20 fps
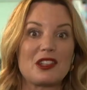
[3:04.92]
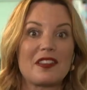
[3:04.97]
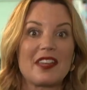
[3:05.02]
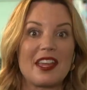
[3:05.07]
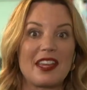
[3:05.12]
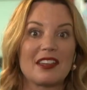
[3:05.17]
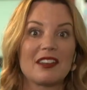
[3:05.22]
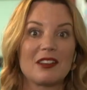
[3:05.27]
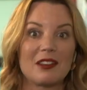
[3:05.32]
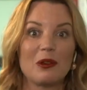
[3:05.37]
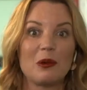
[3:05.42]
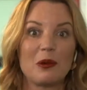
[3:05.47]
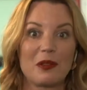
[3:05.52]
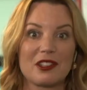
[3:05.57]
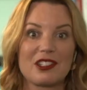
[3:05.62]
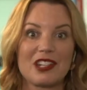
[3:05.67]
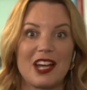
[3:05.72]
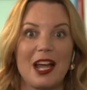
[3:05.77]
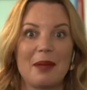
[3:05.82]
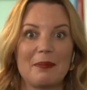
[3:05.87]
that all the
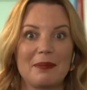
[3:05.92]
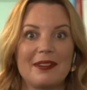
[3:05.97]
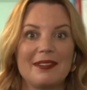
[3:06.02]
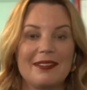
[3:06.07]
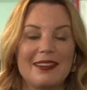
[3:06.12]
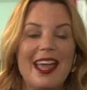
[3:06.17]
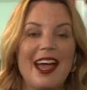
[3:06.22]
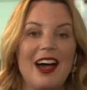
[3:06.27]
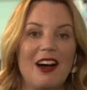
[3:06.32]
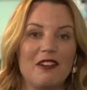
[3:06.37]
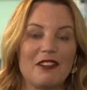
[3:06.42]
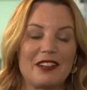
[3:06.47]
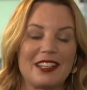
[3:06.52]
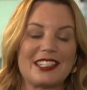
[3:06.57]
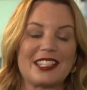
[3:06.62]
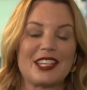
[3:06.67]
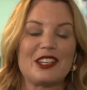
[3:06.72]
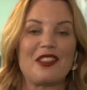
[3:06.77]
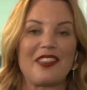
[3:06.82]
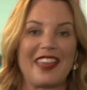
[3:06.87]
time now.
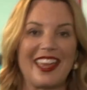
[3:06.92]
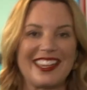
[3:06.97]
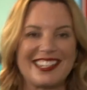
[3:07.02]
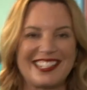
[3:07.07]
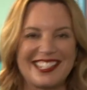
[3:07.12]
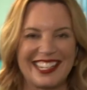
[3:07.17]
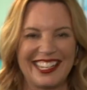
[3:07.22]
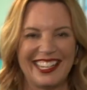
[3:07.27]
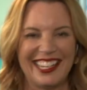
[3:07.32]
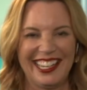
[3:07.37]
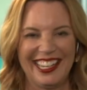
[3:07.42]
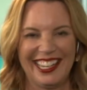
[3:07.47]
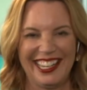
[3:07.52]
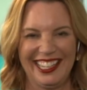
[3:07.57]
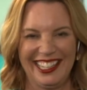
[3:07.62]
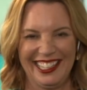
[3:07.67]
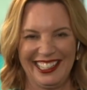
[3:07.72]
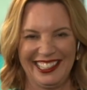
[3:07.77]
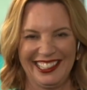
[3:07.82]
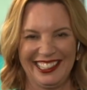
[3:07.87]
Continue
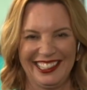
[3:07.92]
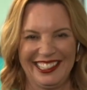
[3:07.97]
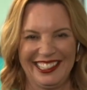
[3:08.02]
that.